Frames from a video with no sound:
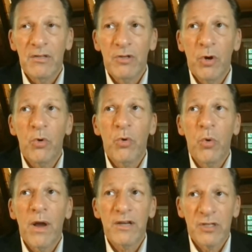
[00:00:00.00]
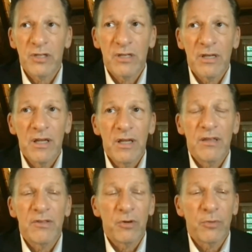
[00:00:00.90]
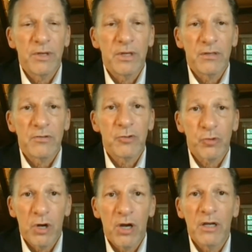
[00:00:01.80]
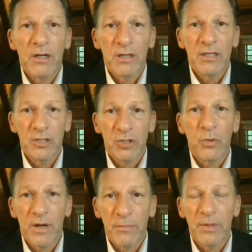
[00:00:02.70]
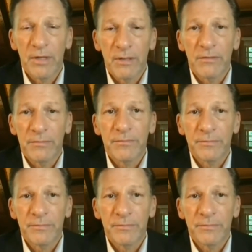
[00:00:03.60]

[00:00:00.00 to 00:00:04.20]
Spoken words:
no question that there will be a strong issue on appeal.